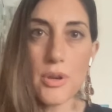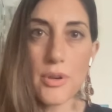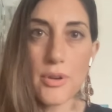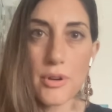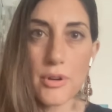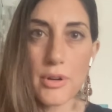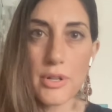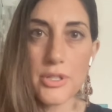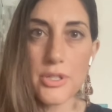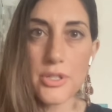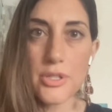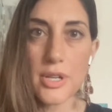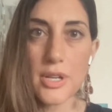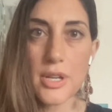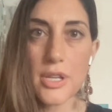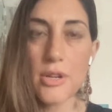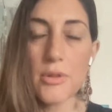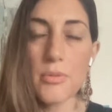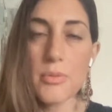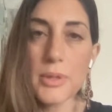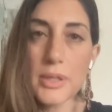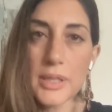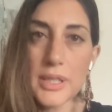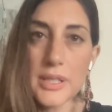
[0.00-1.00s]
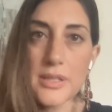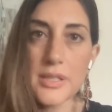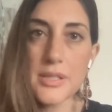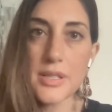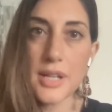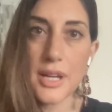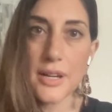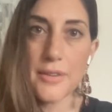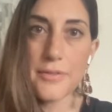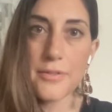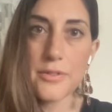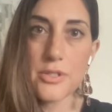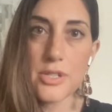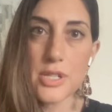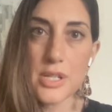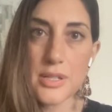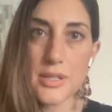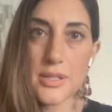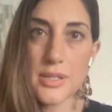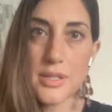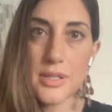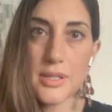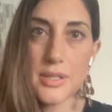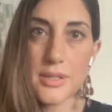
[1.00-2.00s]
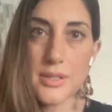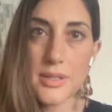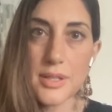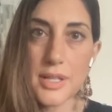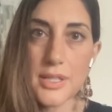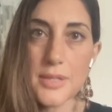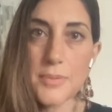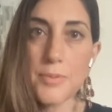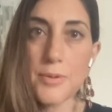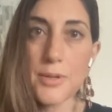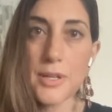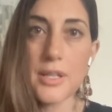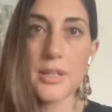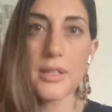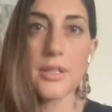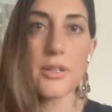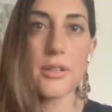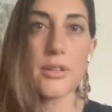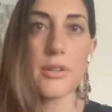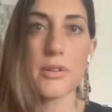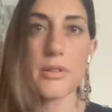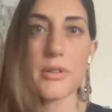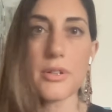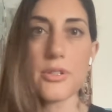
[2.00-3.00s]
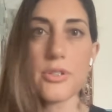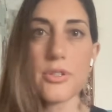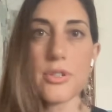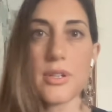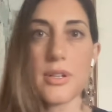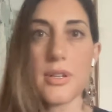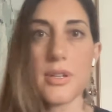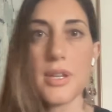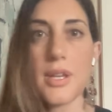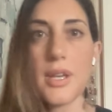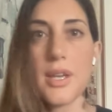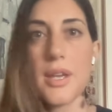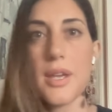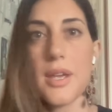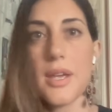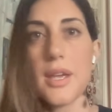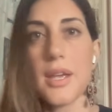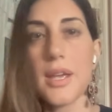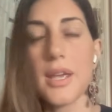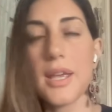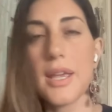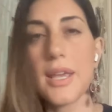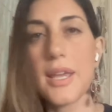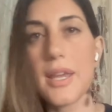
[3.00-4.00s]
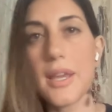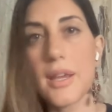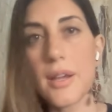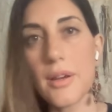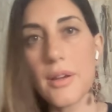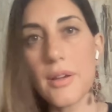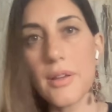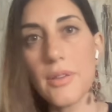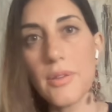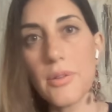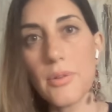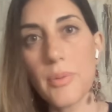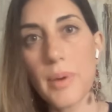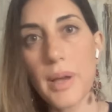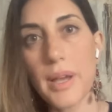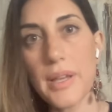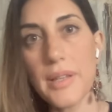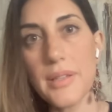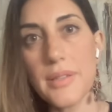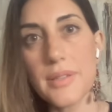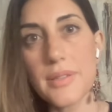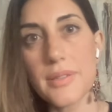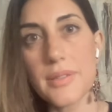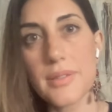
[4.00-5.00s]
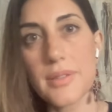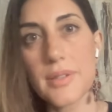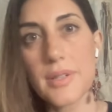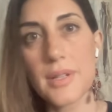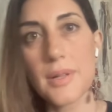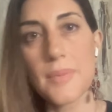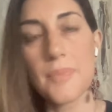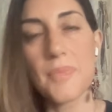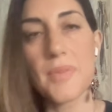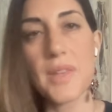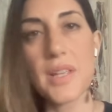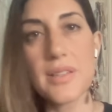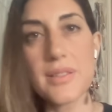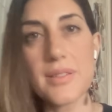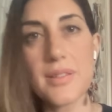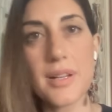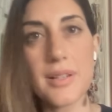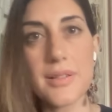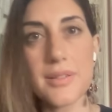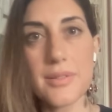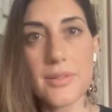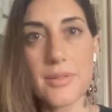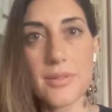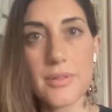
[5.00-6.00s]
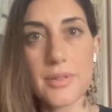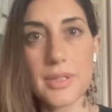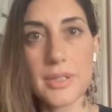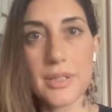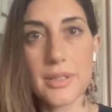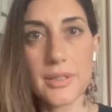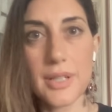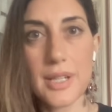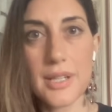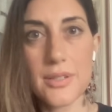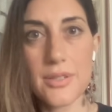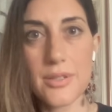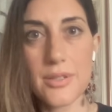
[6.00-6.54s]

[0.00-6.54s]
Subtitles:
a Christian, you're willing to die for Jesus, it's pretty clear you're a Christian. Here in the West, it's not so clear, as you